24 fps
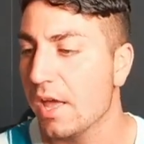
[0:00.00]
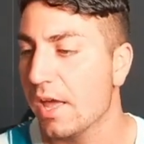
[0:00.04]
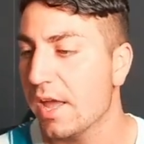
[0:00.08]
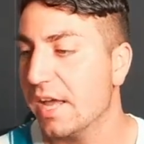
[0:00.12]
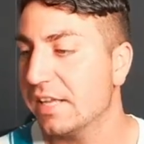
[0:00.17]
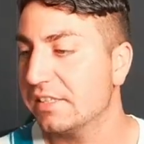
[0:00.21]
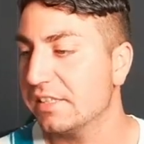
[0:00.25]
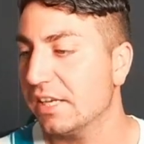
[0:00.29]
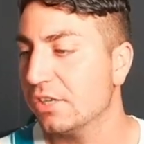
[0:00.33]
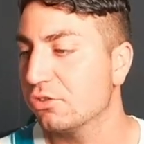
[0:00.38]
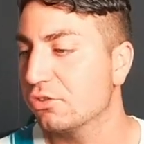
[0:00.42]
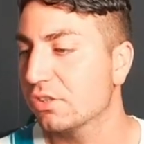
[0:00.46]

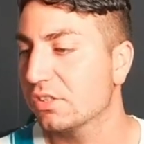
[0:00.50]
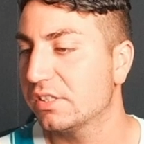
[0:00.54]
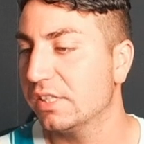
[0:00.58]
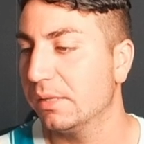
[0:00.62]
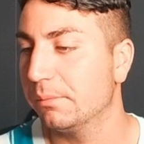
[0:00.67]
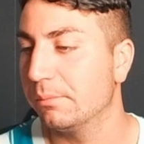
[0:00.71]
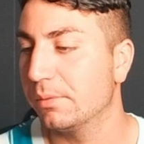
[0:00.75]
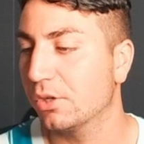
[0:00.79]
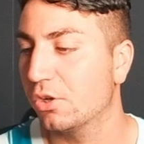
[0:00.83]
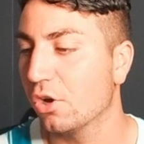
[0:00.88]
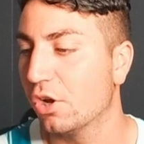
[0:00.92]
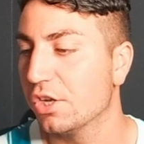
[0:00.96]
It's
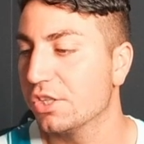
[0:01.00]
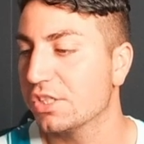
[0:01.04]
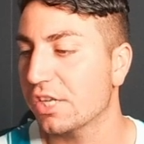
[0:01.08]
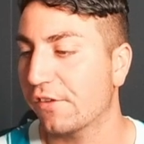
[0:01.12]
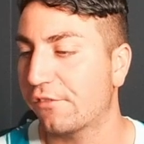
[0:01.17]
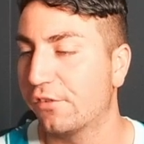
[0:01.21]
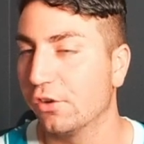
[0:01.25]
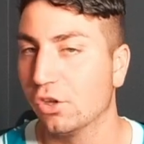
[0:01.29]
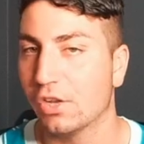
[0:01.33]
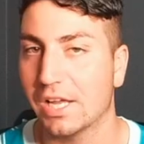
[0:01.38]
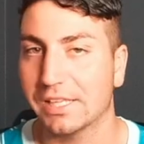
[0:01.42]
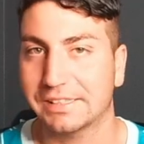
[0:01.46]
interesting because I
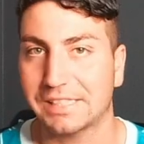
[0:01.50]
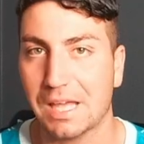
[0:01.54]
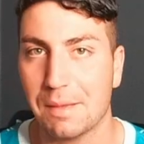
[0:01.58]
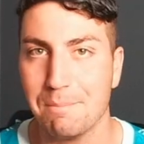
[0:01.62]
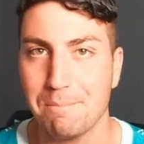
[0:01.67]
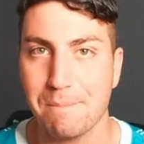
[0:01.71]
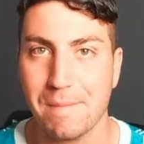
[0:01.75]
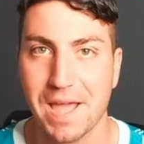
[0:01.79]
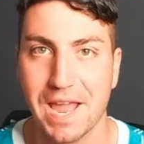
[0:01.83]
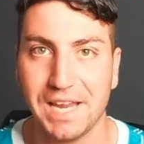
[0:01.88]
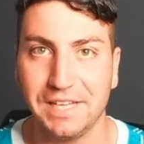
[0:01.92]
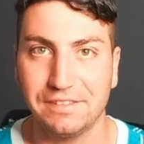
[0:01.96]
feel like they
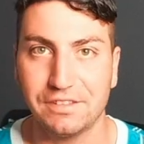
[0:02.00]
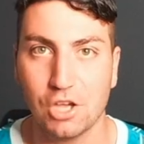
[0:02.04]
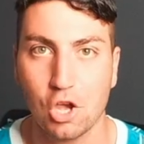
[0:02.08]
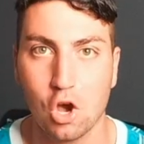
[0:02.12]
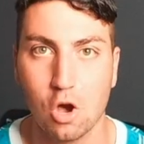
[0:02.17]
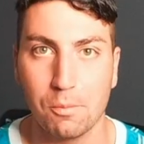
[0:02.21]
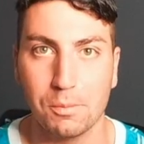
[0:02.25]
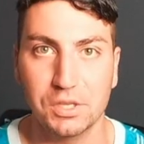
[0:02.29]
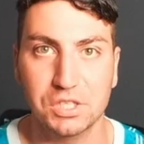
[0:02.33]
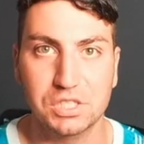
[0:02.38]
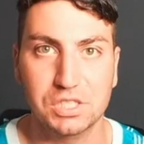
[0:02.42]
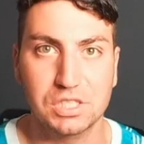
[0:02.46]
made the
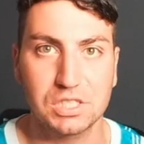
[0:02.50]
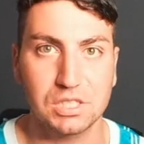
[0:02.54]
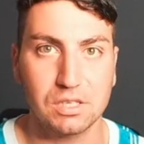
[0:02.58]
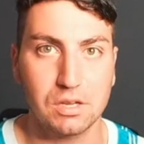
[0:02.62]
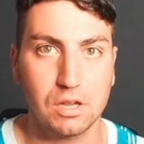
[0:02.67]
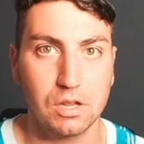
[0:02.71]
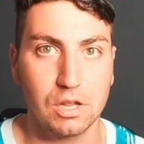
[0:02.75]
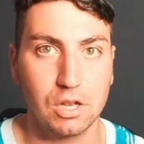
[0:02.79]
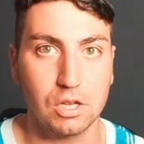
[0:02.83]
helmets